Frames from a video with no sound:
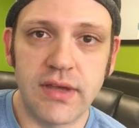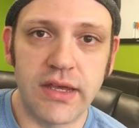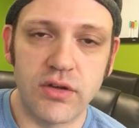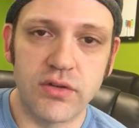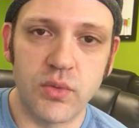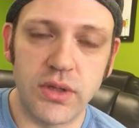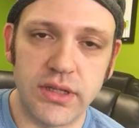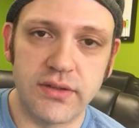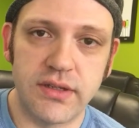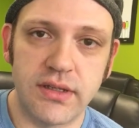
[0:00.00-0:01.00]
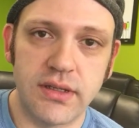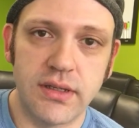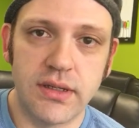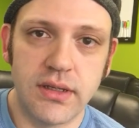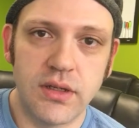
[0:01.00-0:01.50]
Tiger Tualatin
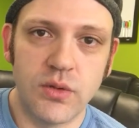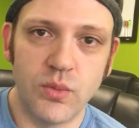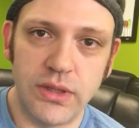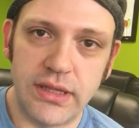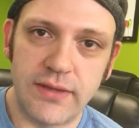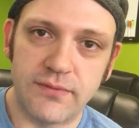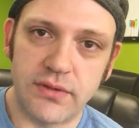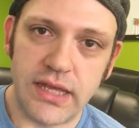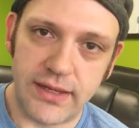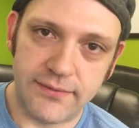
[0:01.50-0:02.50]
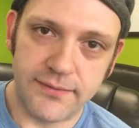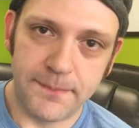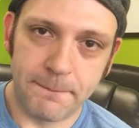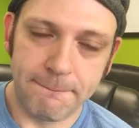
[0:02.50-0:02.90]
Relay for Life.